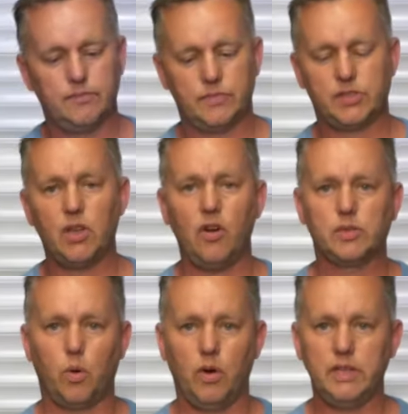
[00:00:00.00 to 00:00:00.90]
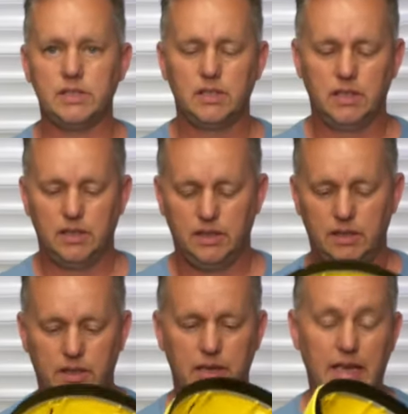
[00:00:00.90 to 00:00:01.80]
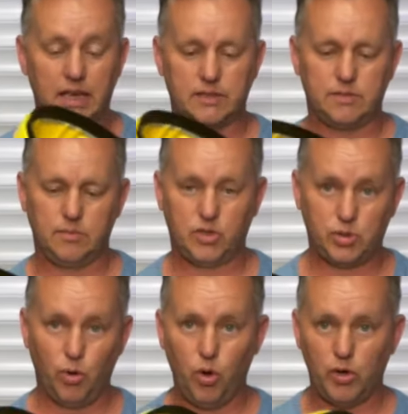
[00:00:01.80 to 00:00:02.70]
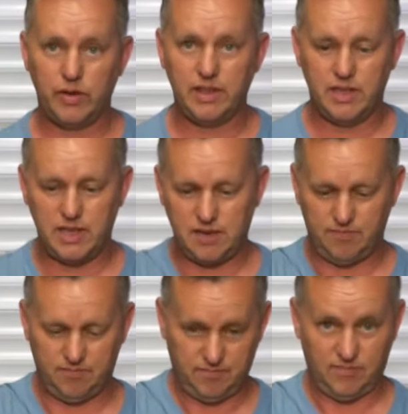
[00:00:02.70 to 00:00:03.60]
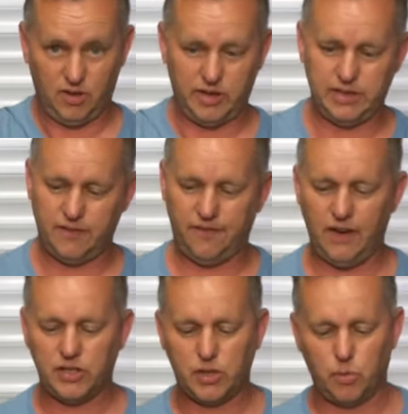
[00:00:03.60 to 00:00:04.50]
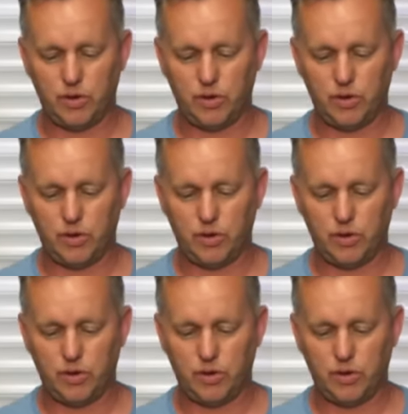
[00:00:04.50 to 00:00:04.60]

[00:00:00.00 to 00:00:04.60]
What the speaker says: Size wise, it's smaller in the flesh than what I